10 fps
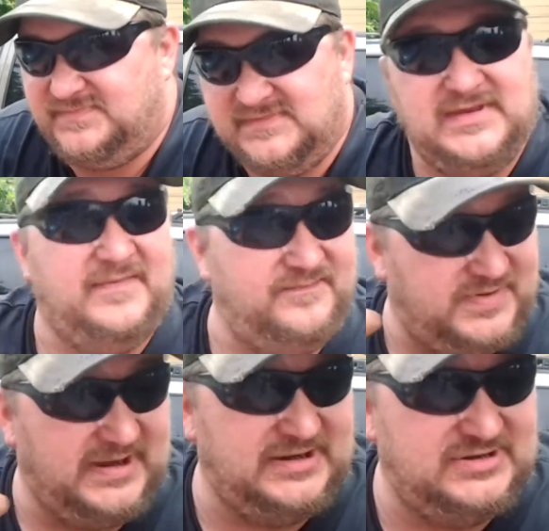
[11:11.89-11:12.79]
that
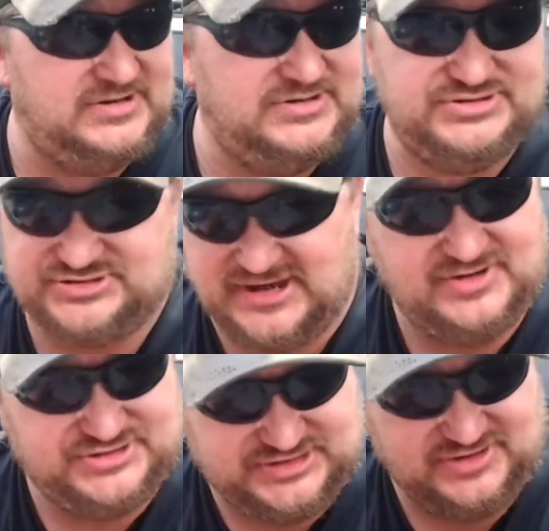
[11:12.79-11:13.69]
big stainless
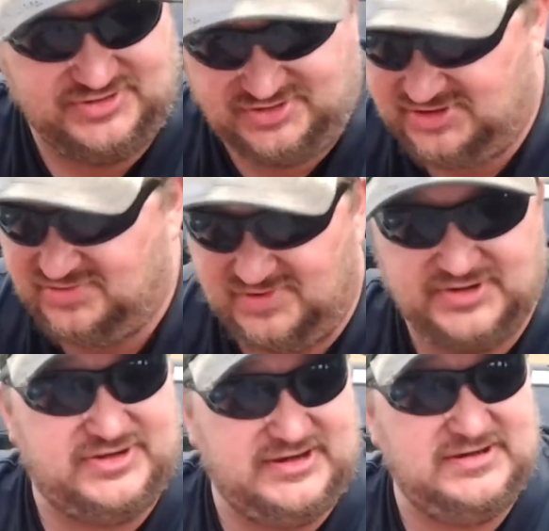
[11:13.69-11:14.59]
steel unit with
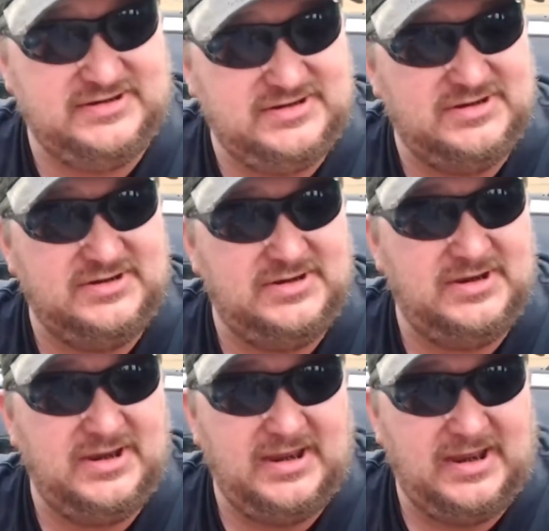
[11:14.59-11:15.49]
the
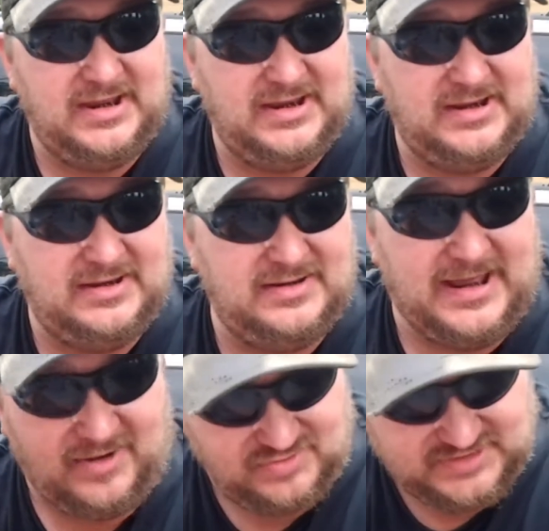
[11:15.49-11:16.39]

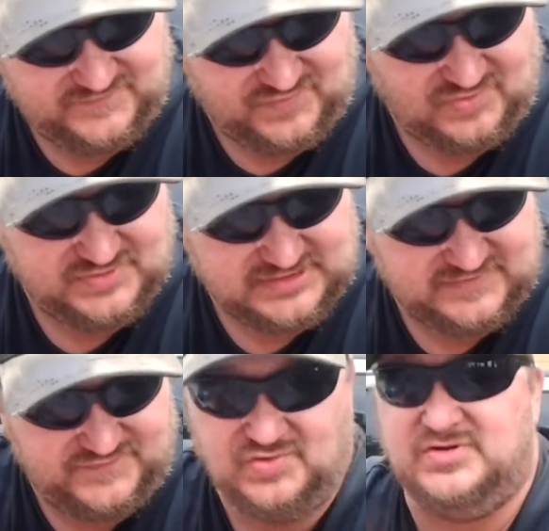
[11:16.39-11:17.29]
outlet for the
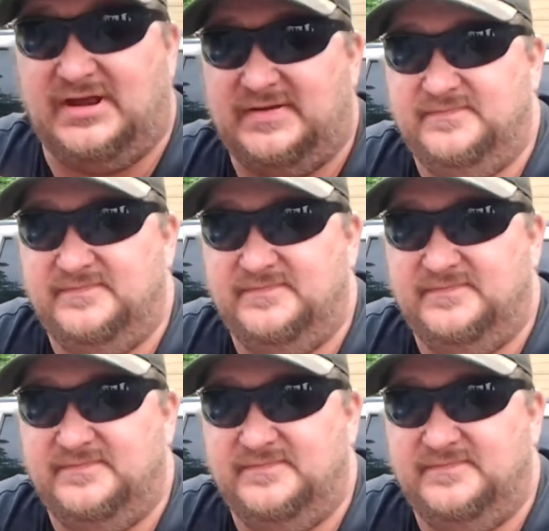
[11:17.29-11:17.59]
fuel line.